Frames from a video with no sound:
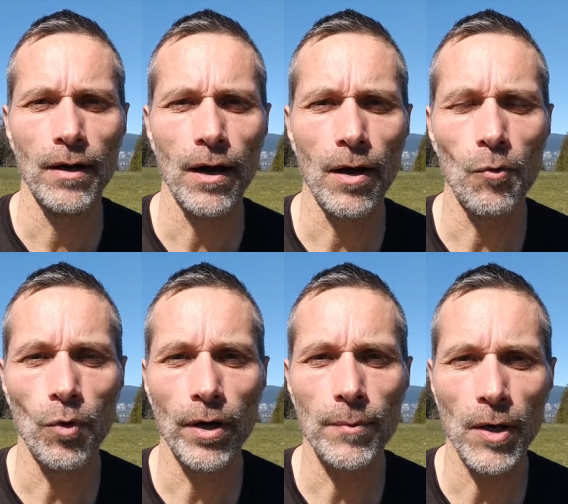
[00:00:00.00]

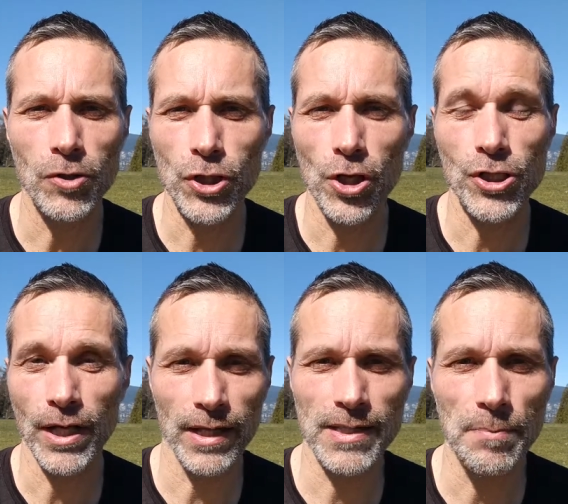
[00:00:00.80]
worry about charging
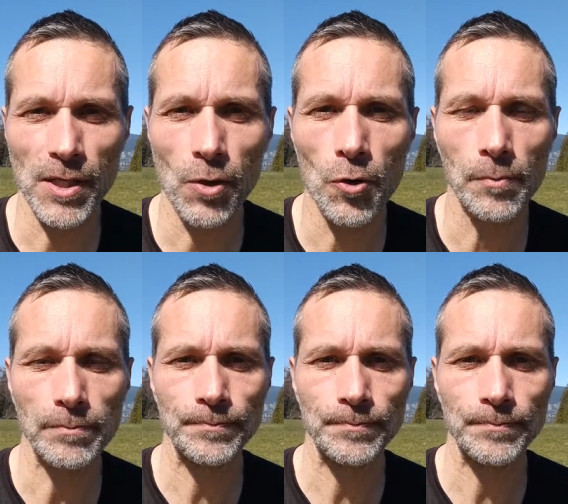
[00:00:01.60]
except at home.